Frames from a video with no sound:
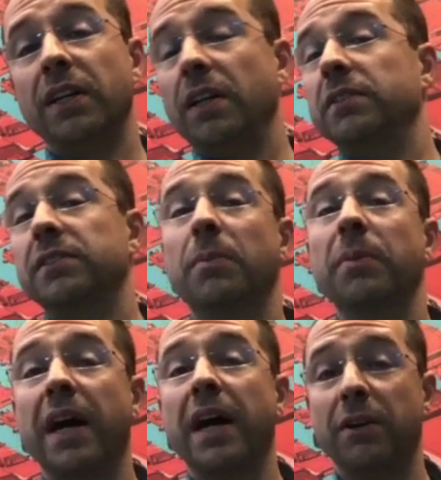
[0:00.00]
some
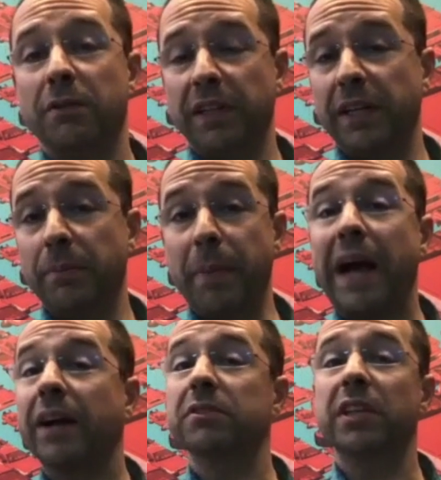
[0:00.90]
kind of like
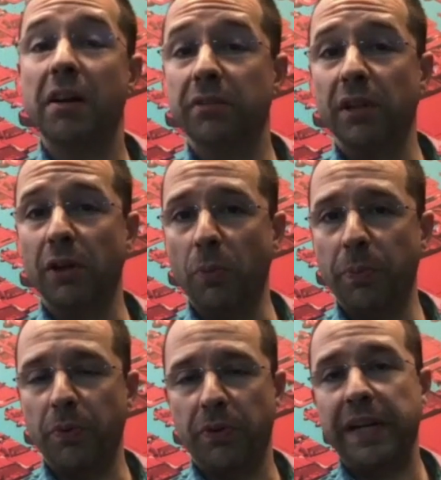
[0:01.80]
back of the
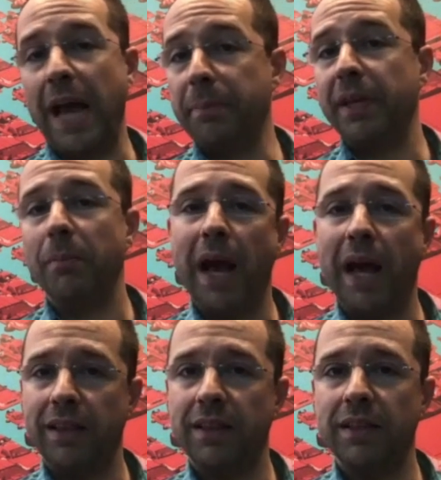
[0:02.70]
envelope or napkin
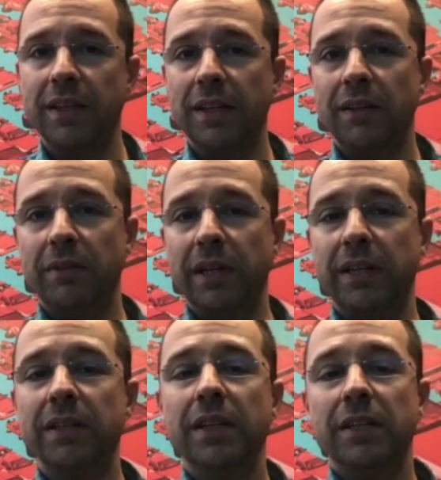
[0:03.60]
math,
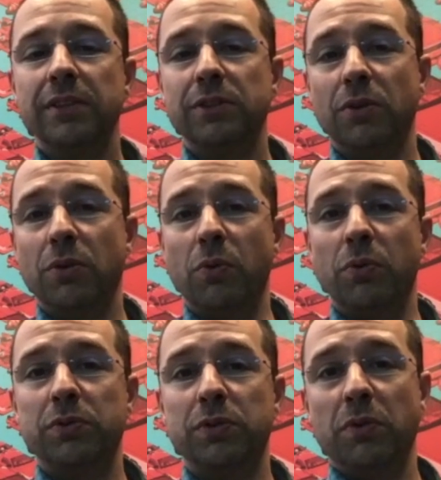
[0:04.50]
right?
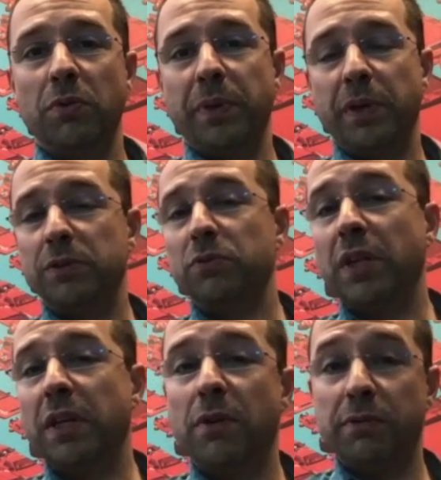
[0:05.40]
So because
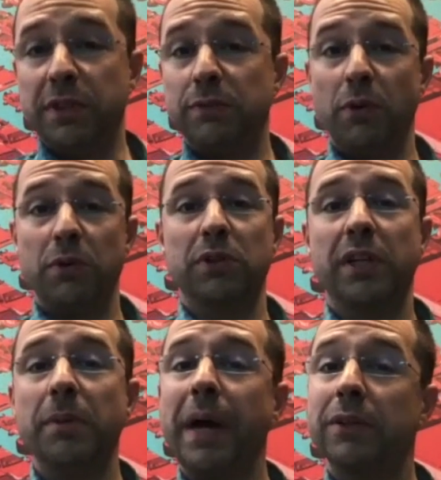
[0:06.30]
of this focus on
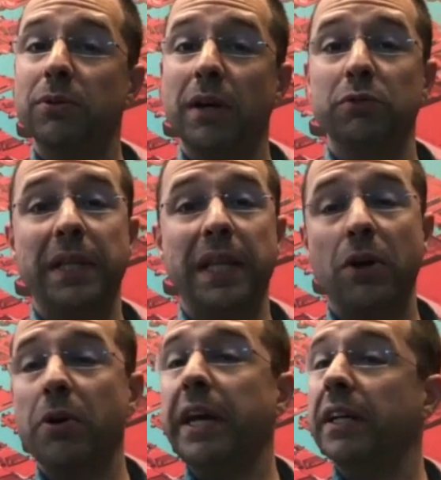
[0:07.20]
impact, you have to be like,
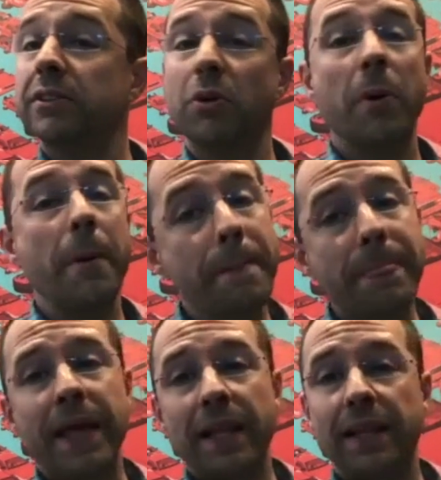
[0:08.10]
okay, so
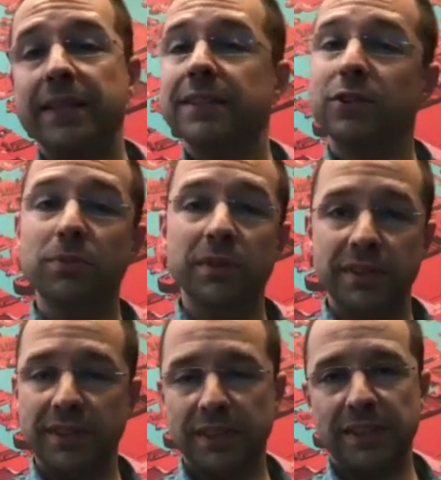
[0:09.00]
let's assume this
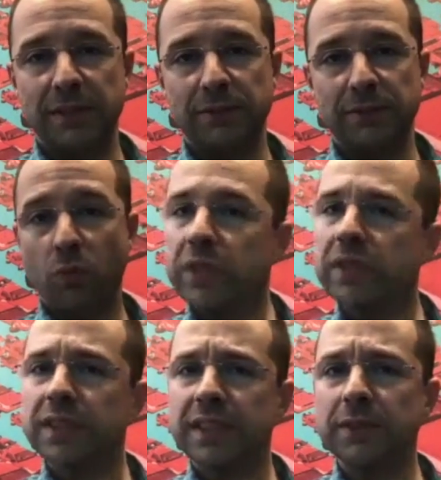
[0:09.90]
is successful. What
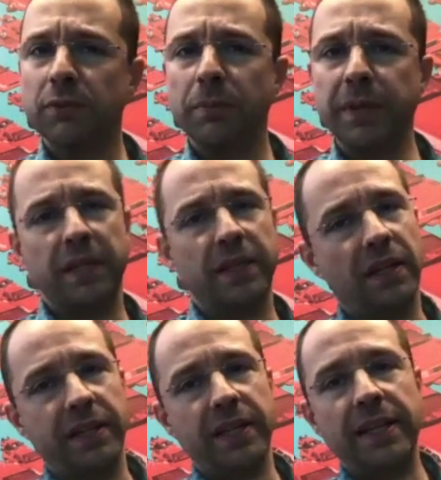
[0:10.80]
does successful mean? That
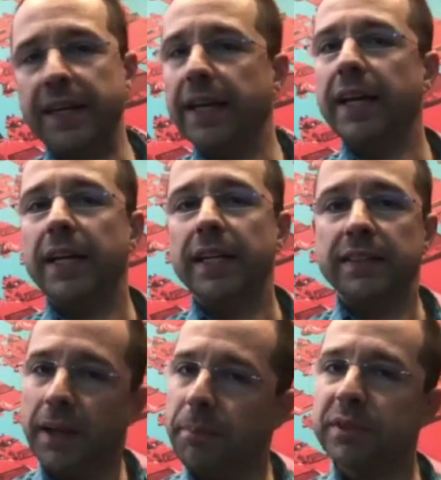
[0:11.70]
I'll get like
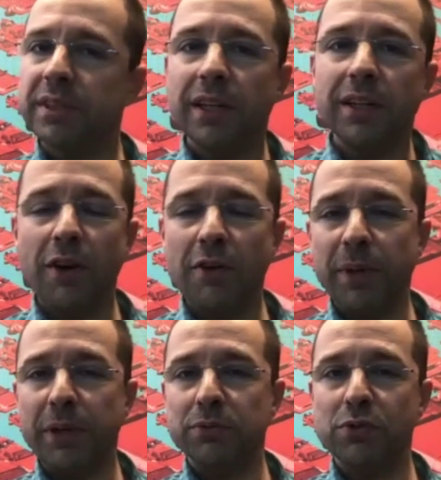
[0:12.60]
10% of
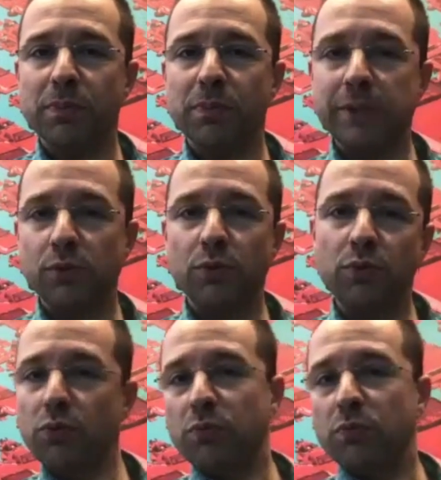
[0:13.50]
my user base
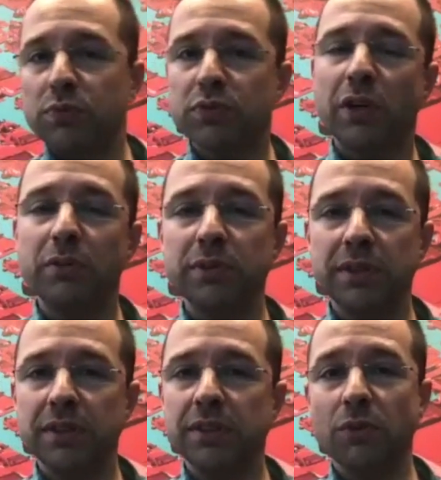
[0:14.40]
to start using
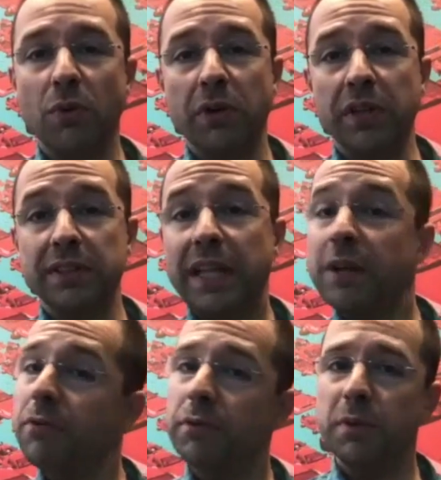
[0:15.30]
this, or is it
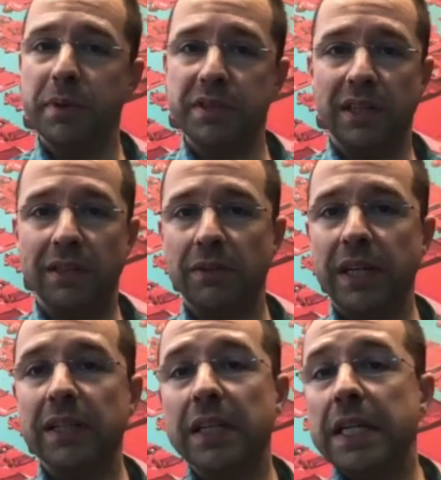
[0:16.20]
like 50%,
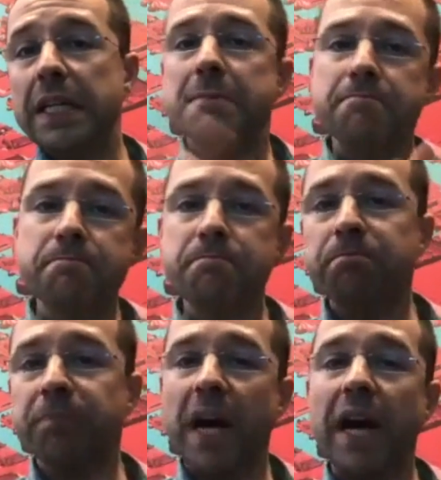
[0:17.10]
right?
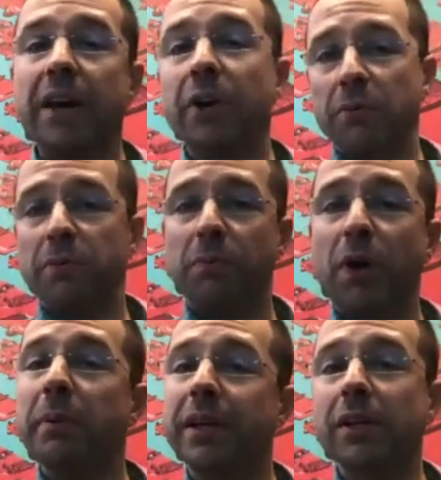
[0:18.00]
I don't know,
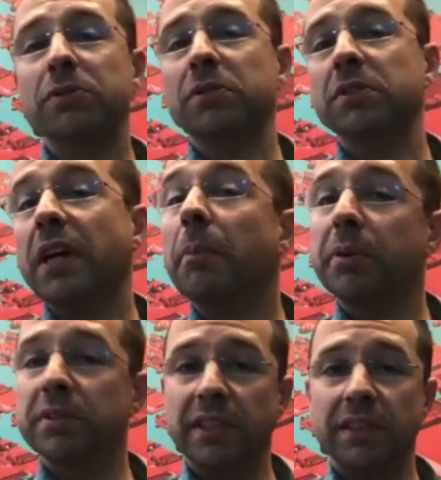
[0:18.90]
probably closer to
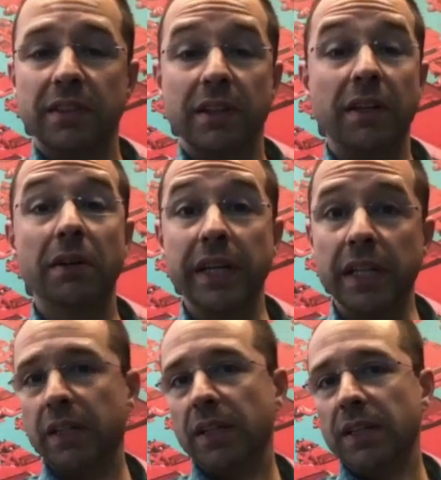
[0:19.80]
10%.
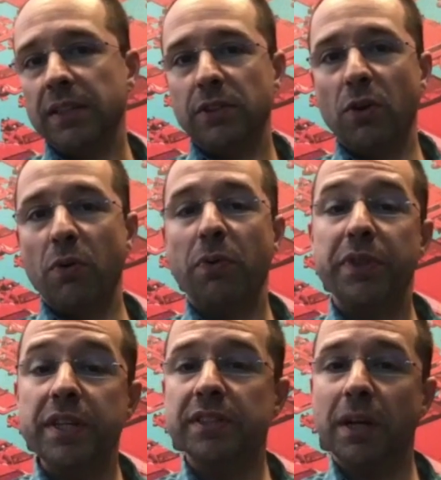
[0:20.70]
Great. So
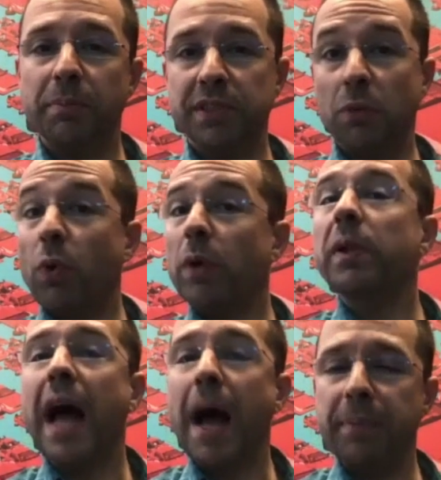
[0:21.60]
these 10%, what
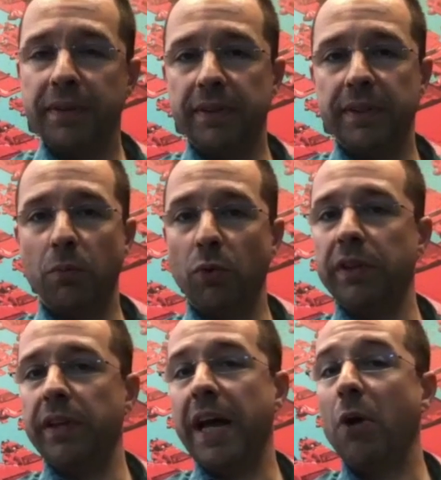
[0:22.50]
will happen to them? Will
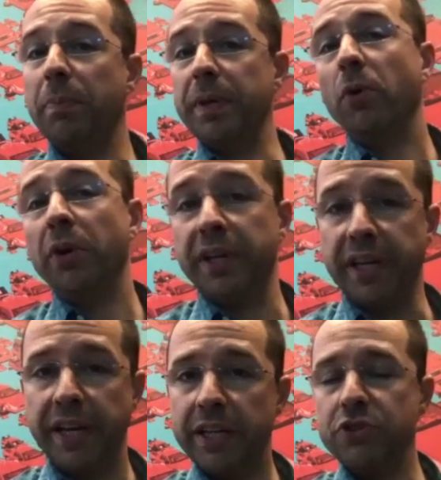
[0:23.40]
they now be more
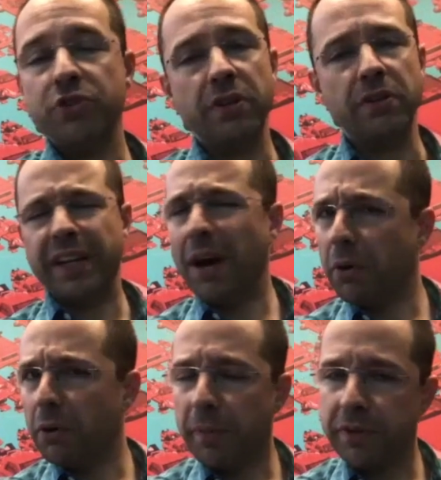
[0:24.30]
engaged? Great. How
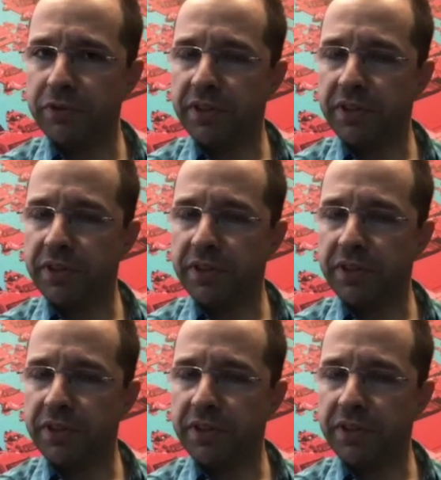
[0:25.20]
are we measuring